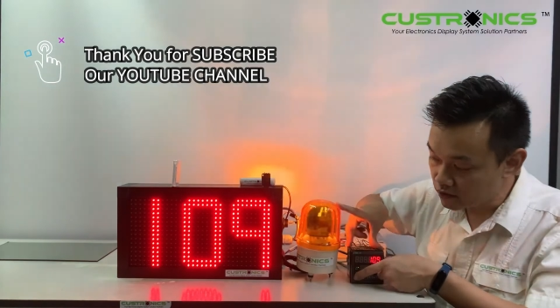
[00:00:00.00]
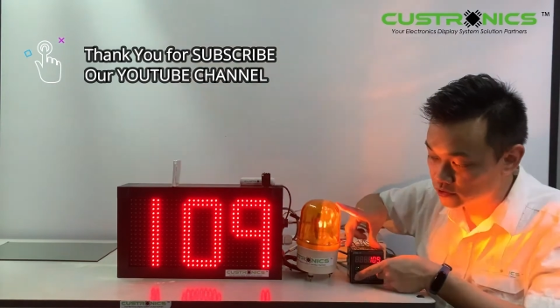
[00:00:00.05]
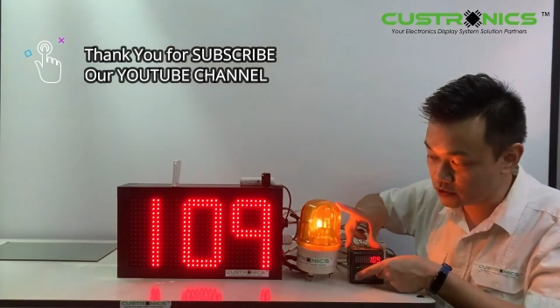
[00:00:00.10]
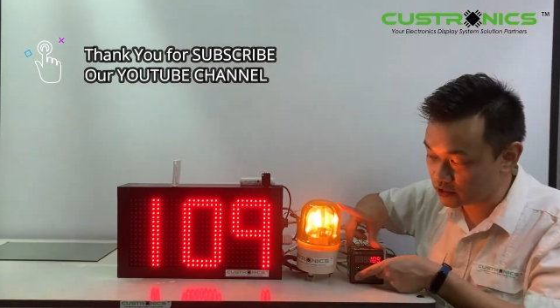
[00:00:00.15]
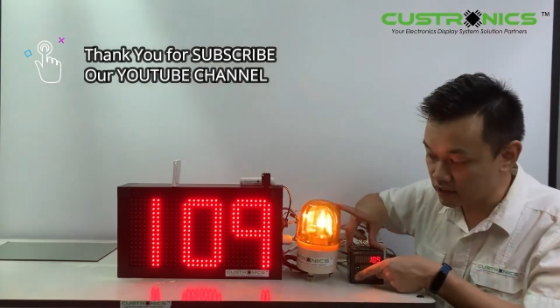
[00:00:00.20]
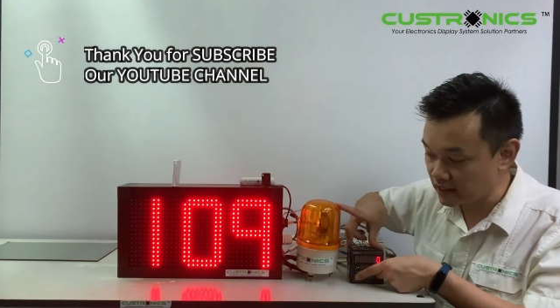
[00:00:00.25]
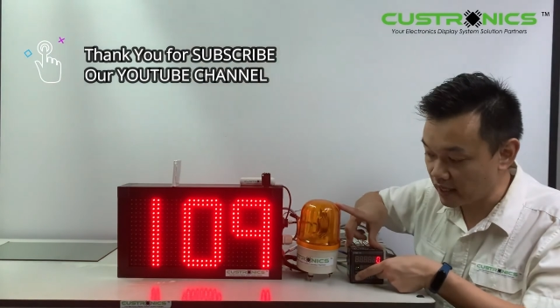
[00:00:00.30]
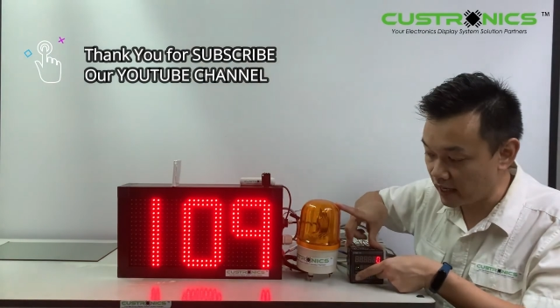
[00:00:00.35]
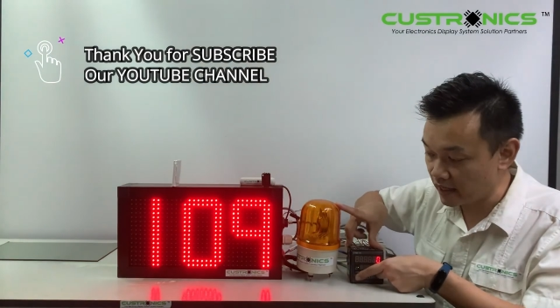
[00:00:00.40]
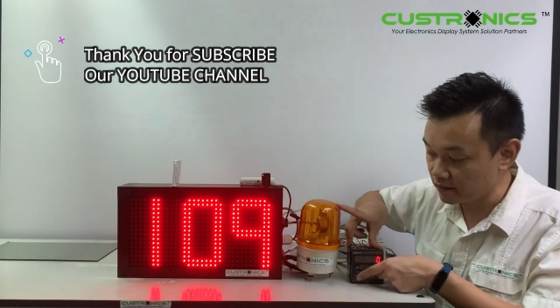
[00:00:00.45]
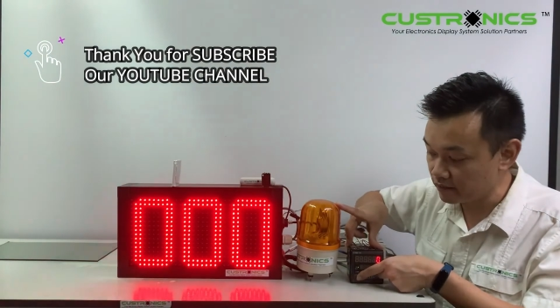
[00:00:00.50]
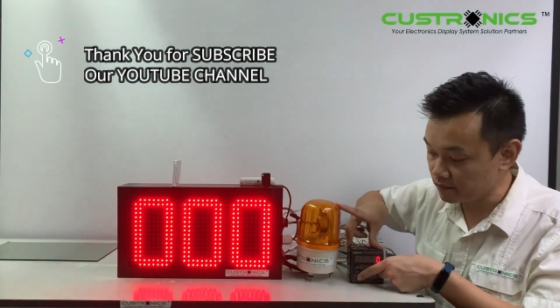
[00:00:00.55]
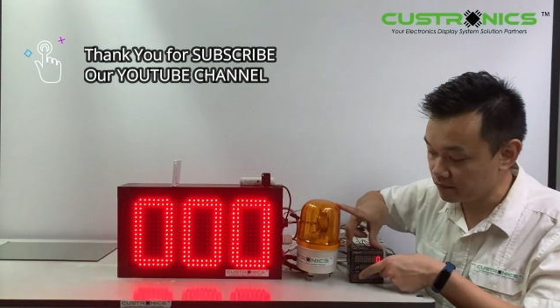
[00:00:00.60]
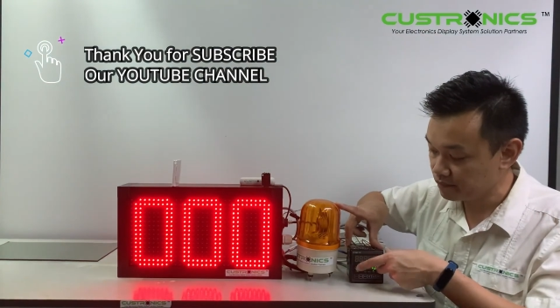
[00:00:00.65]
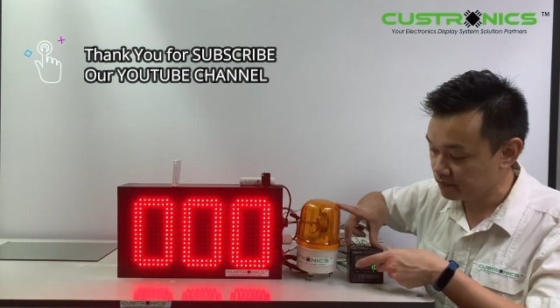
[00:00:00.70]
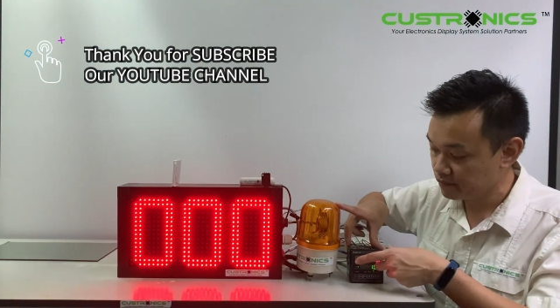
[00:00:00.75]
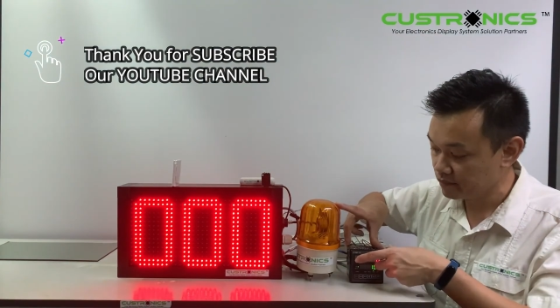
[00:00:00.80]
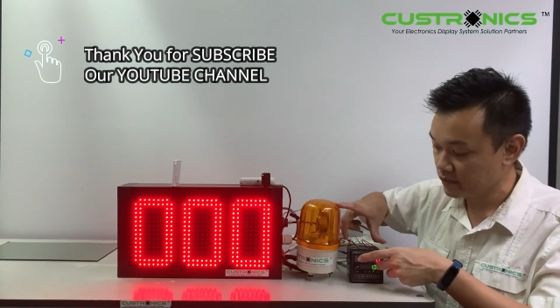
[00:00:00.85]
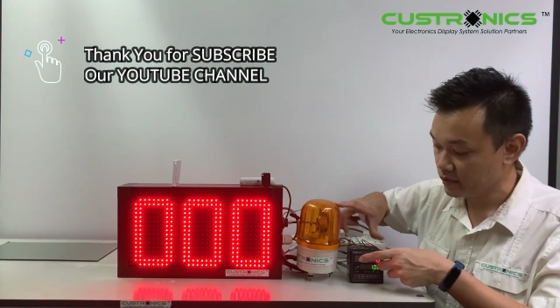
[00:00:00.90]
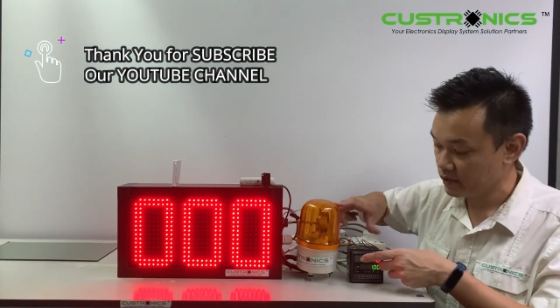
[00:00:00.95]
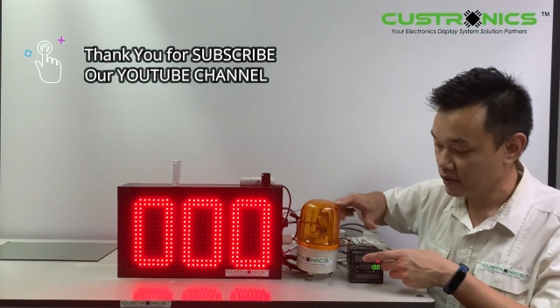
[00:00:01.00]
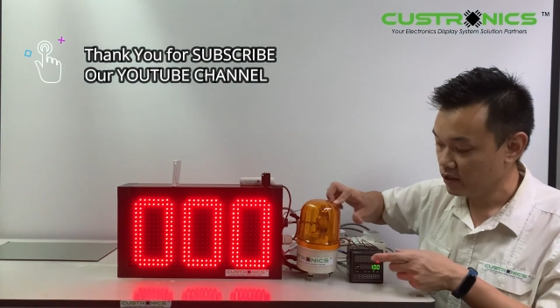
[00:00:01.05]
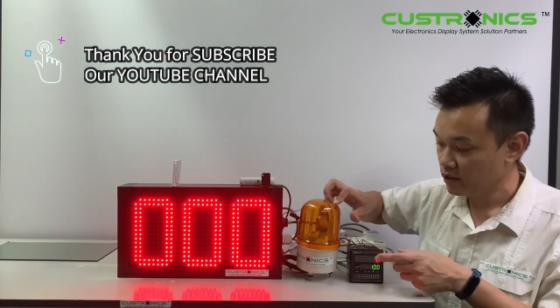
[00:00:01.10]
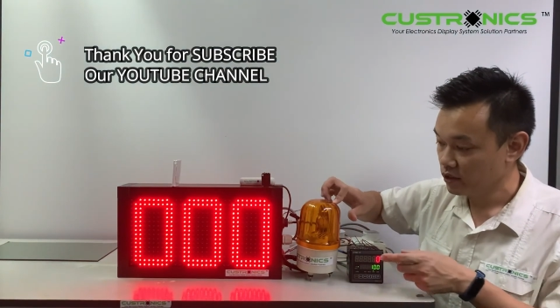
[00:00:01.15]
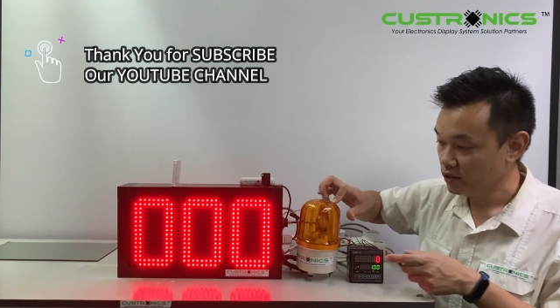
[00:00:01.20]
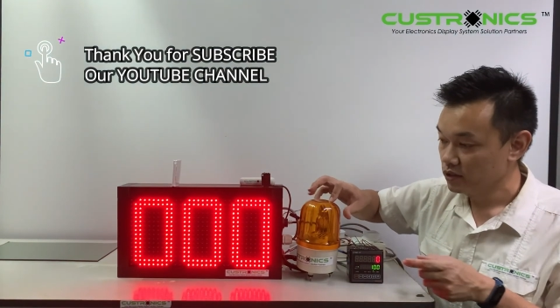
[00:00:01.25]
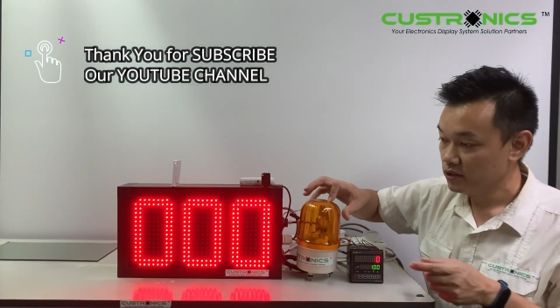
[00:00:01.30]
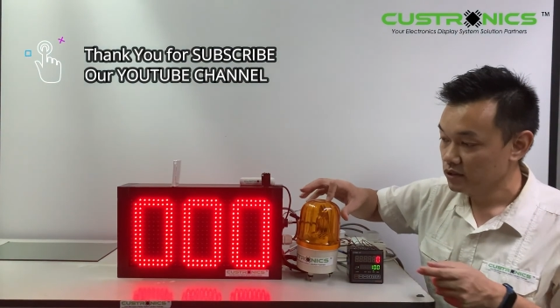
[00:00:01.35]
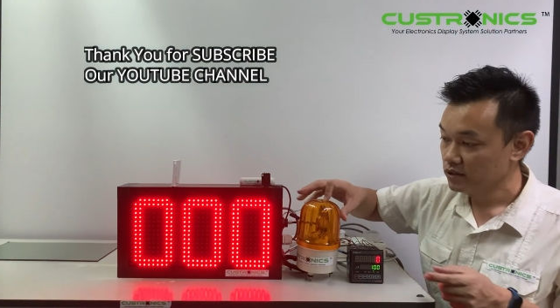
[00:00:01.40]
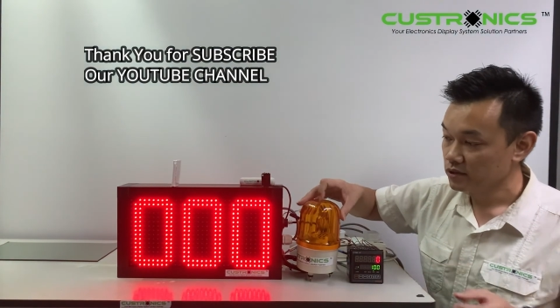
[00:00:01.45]
reset.
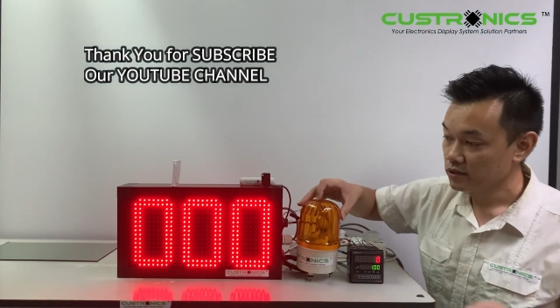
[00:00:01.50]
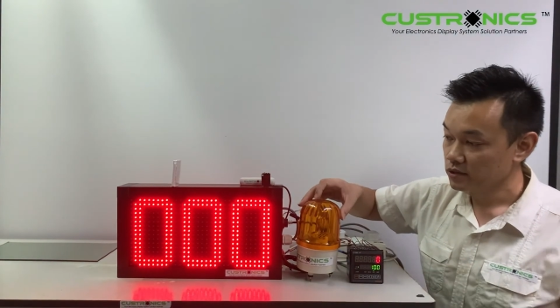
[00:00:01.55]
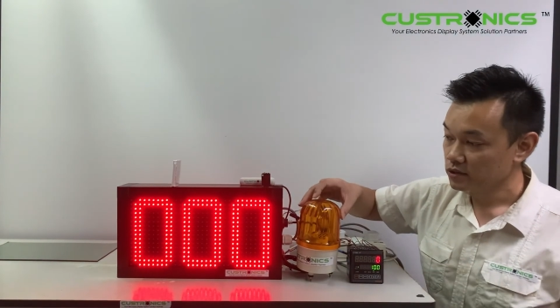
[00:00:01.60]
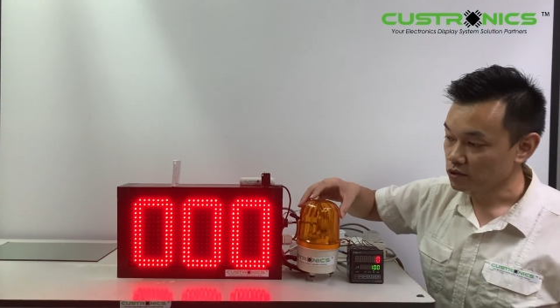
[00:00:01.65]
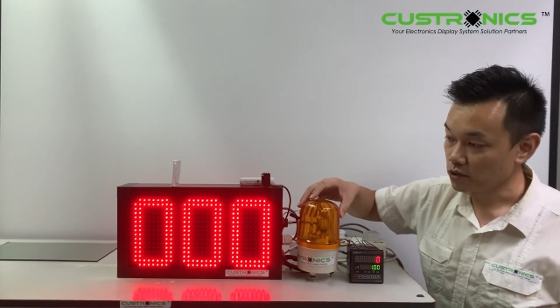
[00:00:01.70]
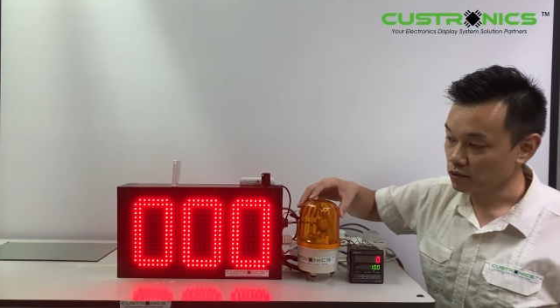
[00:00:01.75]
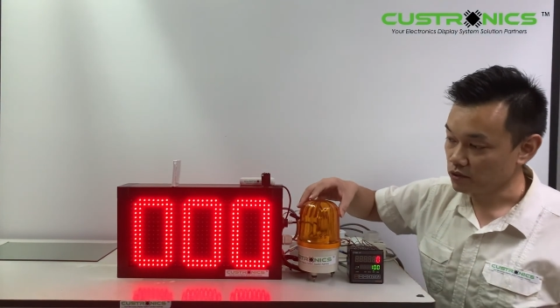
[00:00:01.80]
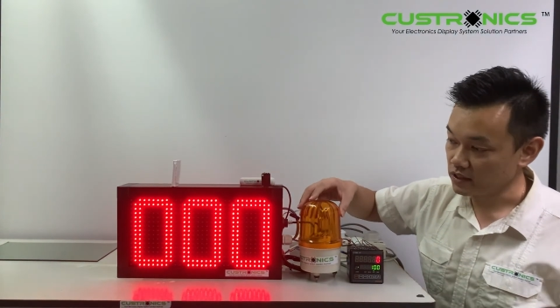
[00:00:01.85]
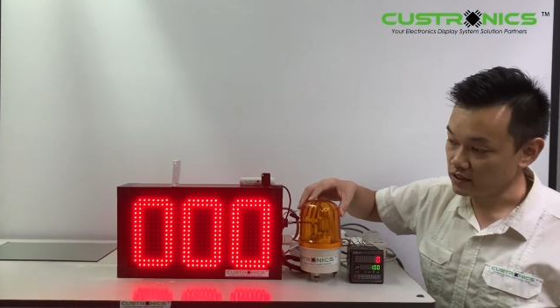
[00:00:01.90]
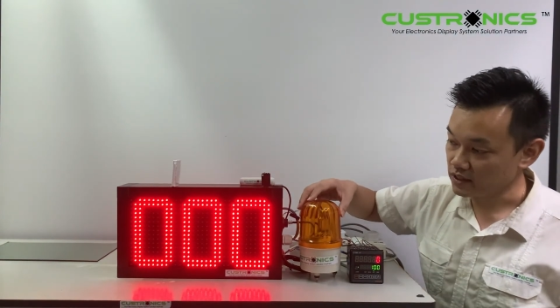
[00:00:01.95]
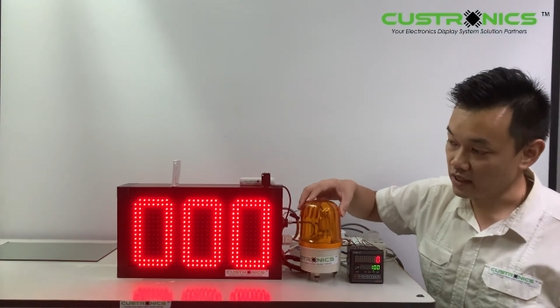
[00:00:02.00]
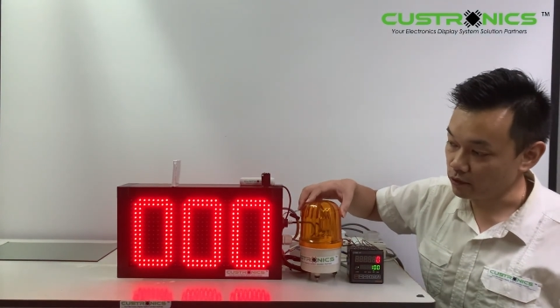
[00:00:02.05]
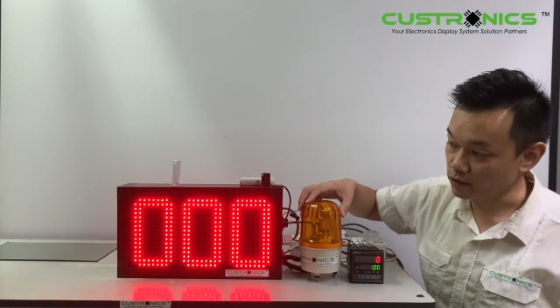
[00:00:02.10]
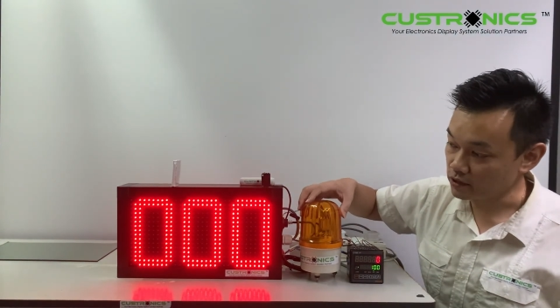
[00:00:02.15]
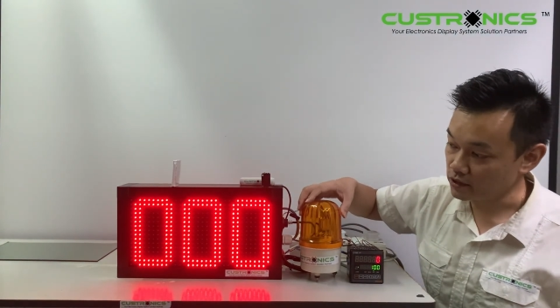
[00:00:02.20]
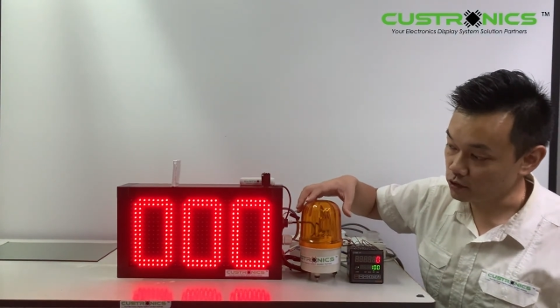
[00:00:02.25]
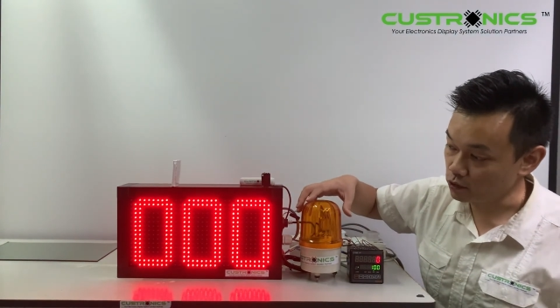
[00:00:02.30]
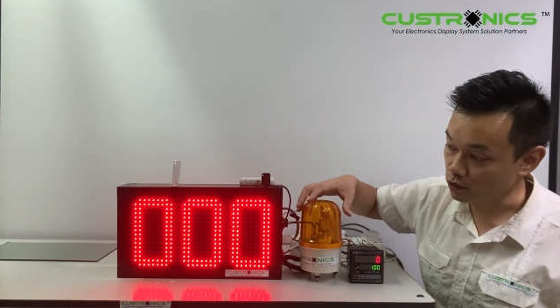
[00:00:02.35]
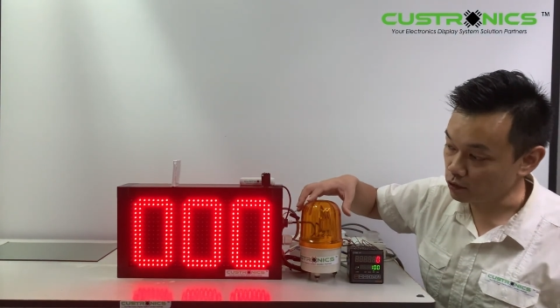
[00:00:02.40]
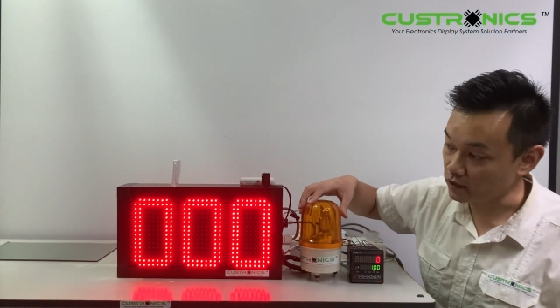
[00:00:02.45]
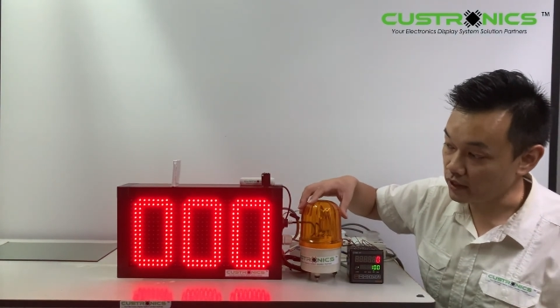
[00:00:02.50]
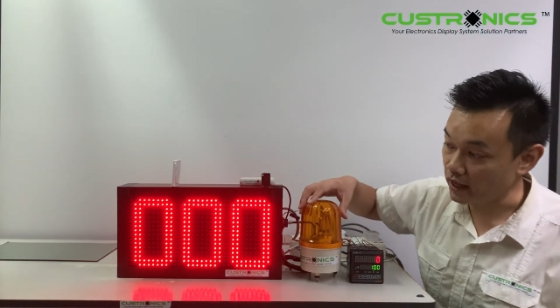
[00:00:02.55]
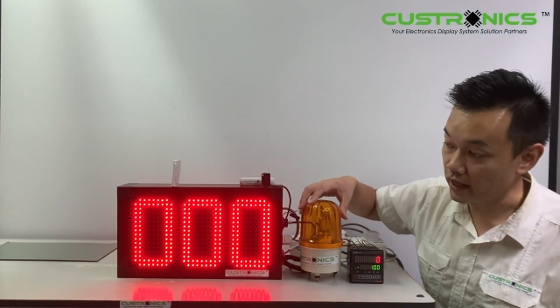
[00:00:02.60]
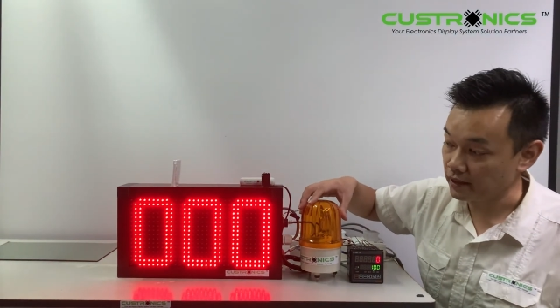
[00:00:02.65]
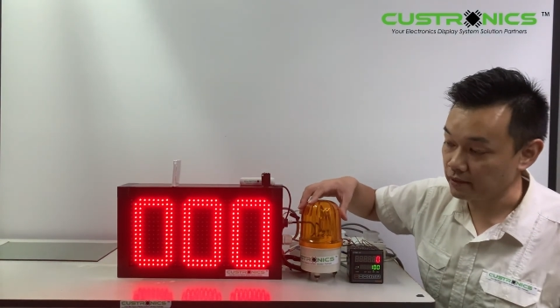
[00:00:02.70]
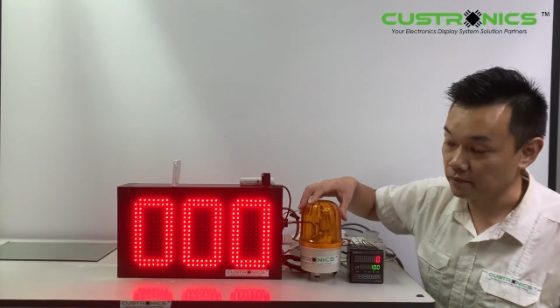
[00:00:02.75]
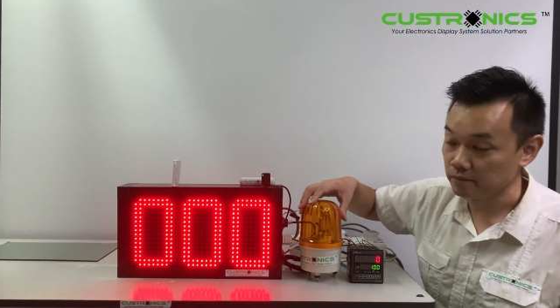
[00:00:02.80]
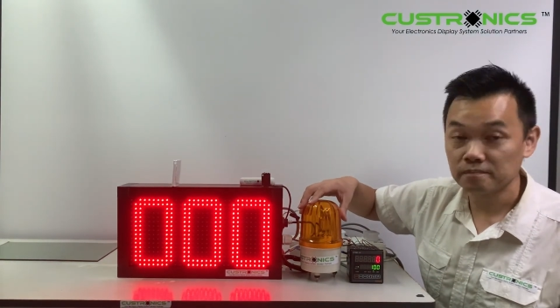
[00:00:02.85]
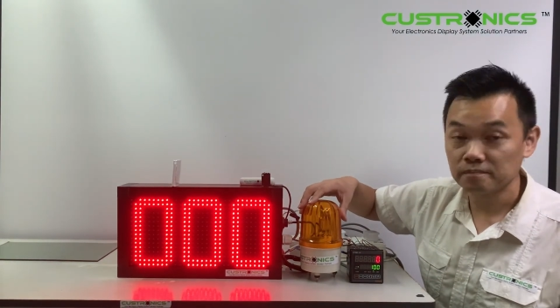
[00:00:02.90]
So this is how it looks like.